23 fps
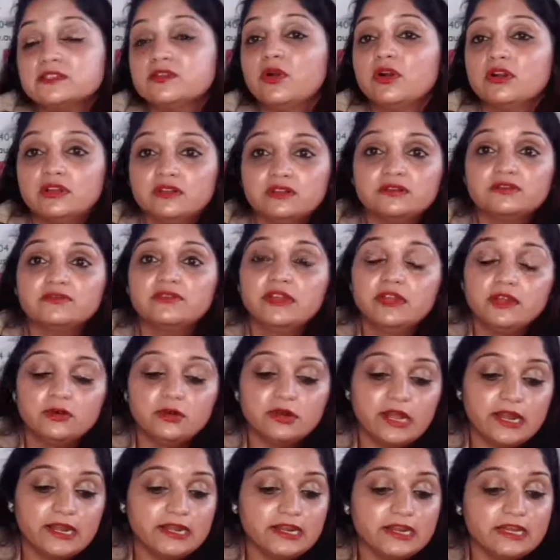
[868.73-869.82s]
it's not a very
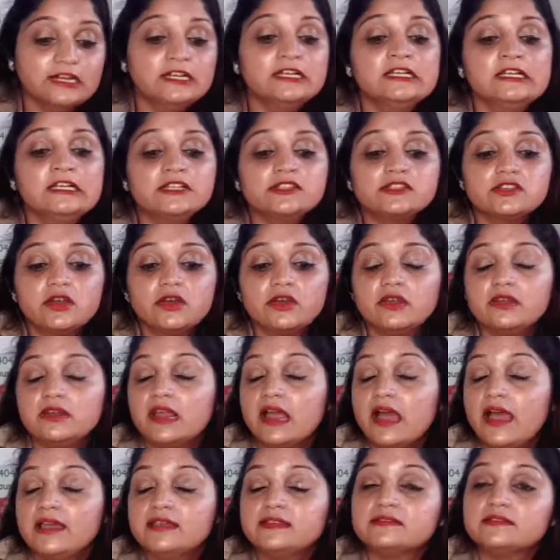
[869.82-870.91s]
good idea. So
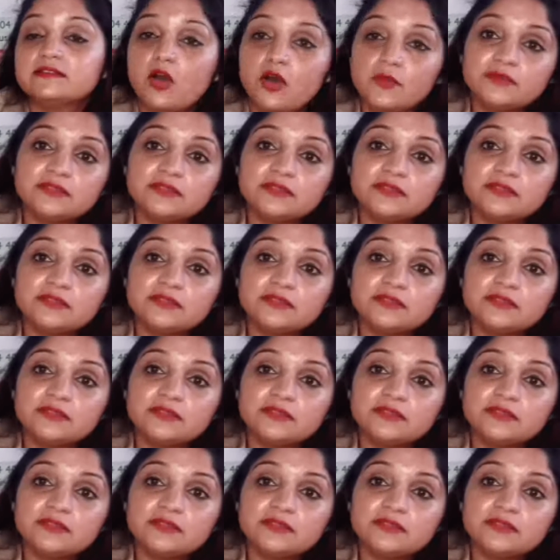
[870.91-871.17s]
guys,